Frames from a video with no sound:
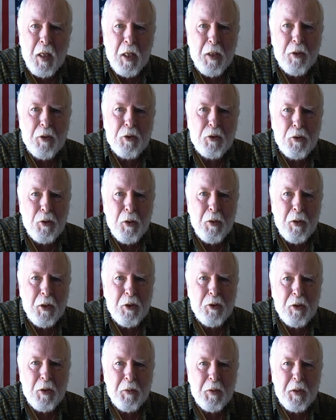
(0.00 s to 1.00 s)
And the
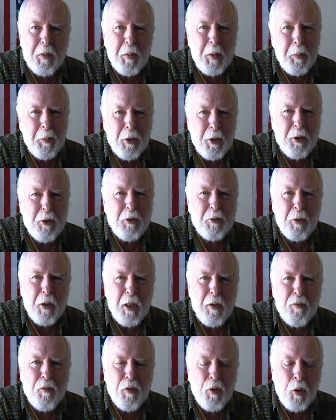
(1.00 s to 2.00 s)
story seems to be pretty
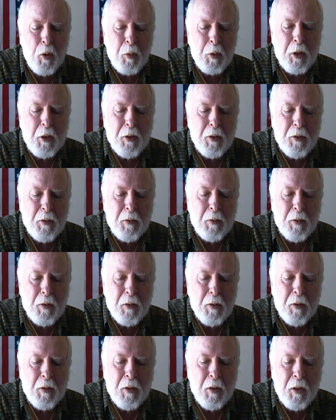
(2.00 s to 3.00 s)
straightforward.
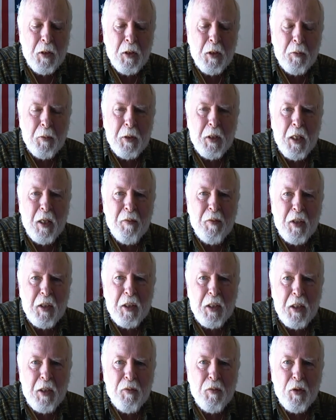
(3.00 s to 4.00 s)
We have
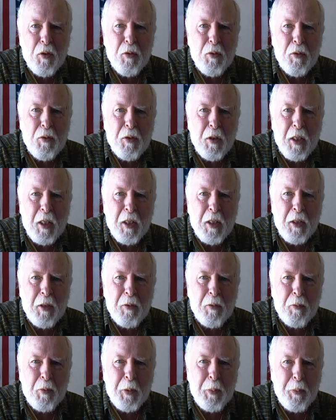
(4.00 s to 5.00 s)
an evil
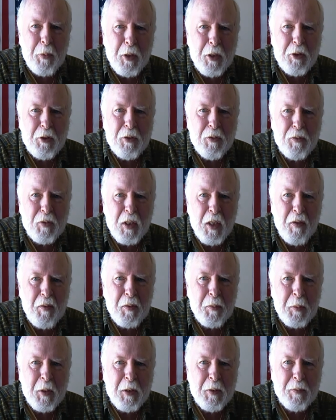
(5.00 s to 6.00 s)
and repressive
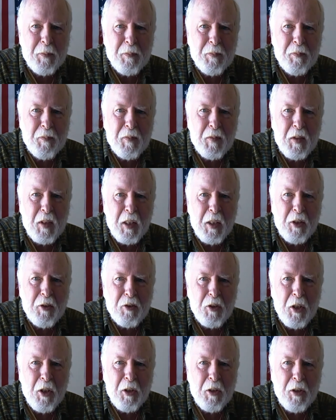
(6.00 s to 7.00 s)
government that
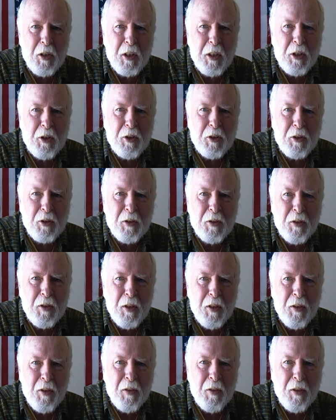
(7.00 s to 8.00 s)
has unleashed
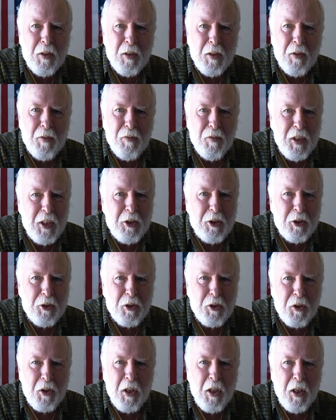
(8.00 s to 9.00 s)

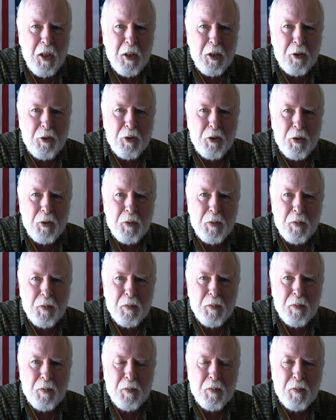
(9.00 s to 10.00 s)
vicious thugs
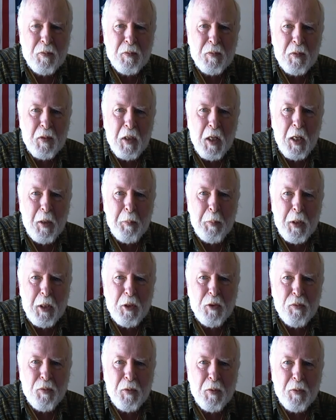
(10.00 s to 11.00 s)
on
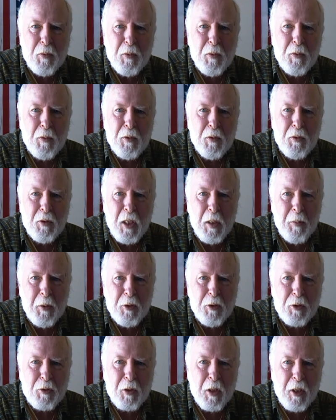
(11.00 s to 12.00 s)
peaceful
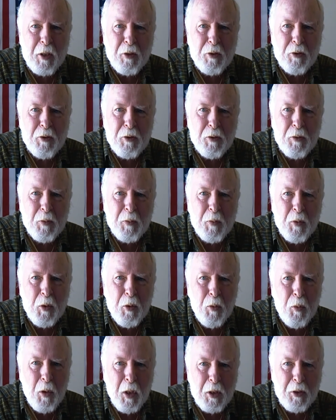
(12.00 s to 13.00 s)
demonstrators
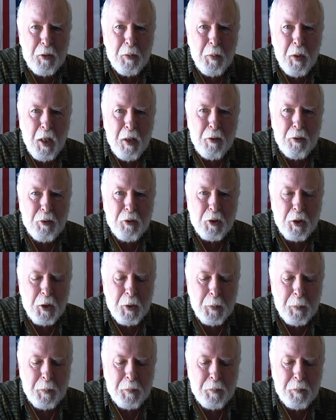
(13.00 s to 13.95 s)
who want democracy.